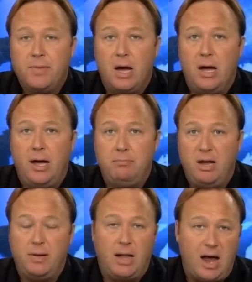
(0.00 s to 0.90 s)
uh, and
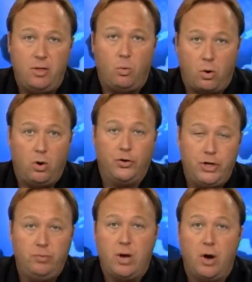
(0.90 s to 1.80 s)
being the light of the
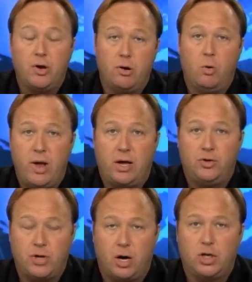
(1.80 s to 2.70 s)
world, you know you're in a
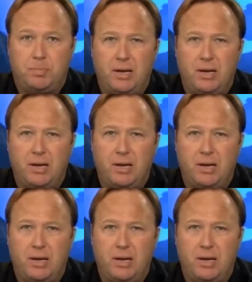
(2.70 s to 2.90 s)
wicked church.